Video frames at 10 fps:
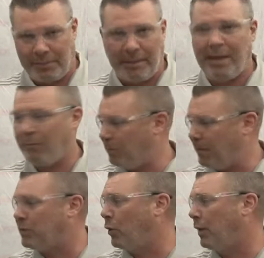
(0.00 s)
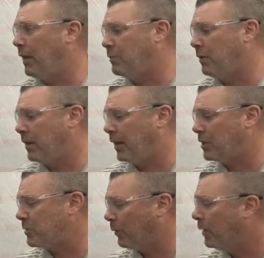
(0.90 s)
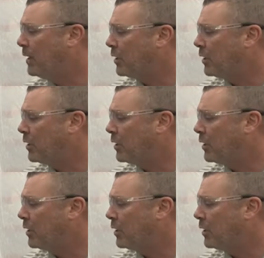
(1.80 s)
That would be totally up to the customer.